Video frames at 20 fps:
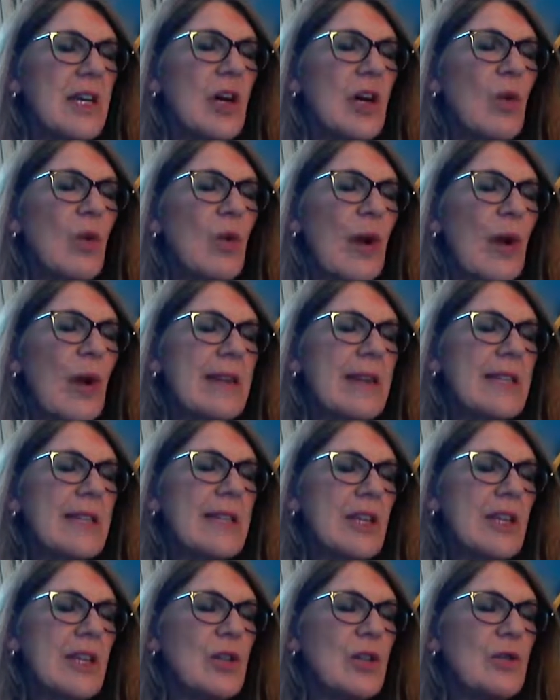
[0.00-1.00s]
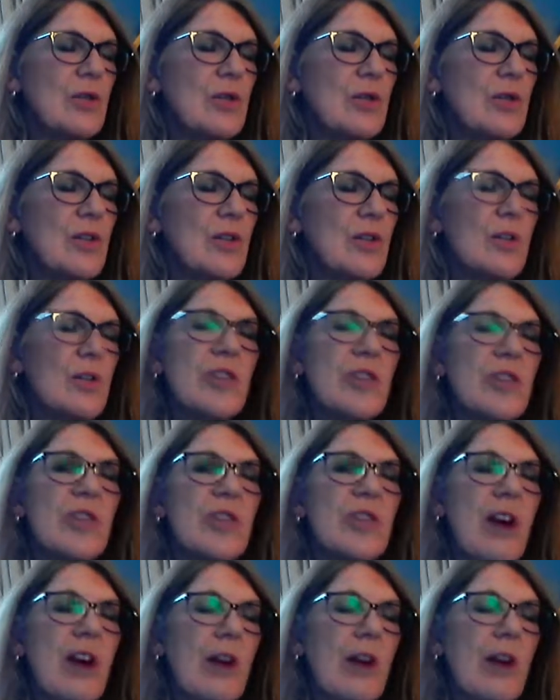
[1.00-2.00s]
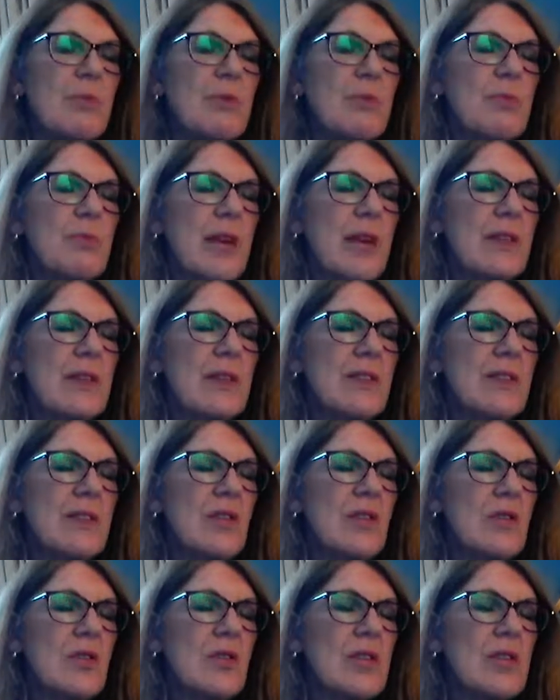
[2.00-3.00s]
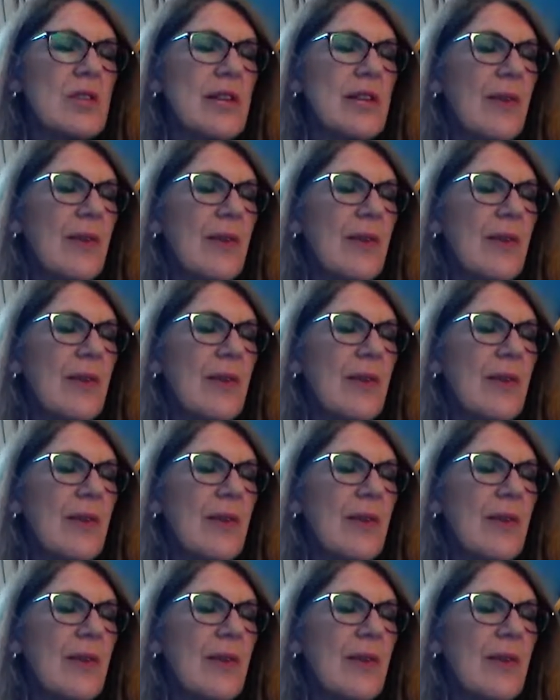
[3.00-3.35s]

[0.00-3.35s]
Waxing old, we are charmed by this story,